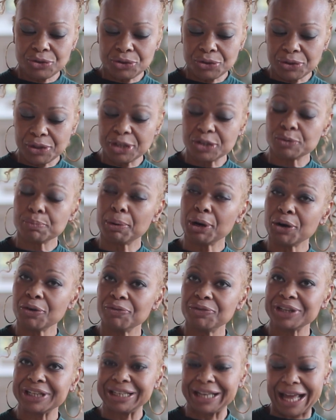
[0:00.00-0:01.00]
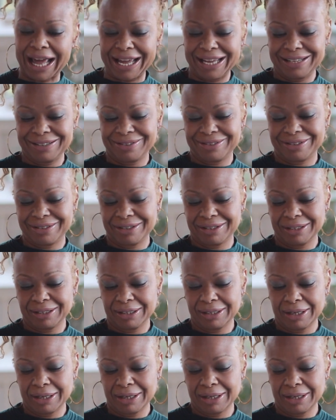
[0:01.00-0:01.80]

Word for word: to this perfect light,